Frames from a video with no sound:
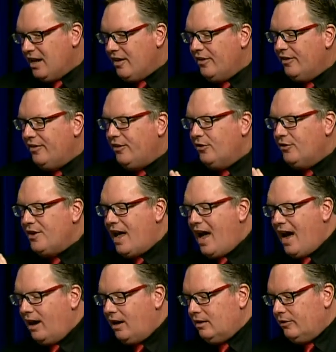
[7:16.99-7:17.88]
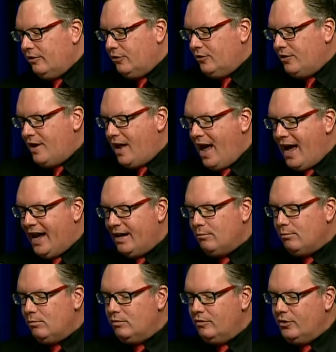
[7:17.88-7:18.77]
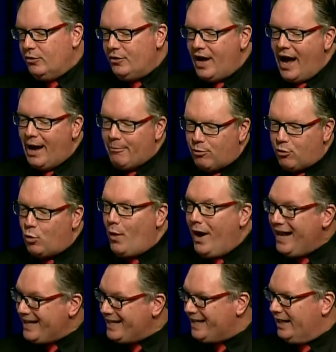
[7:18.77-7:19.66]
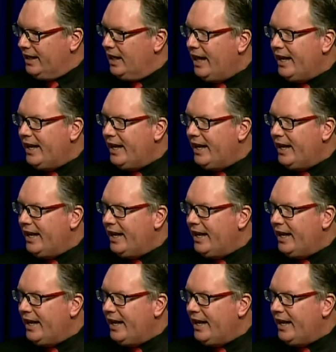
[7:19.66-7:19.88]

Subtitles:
that they're not present.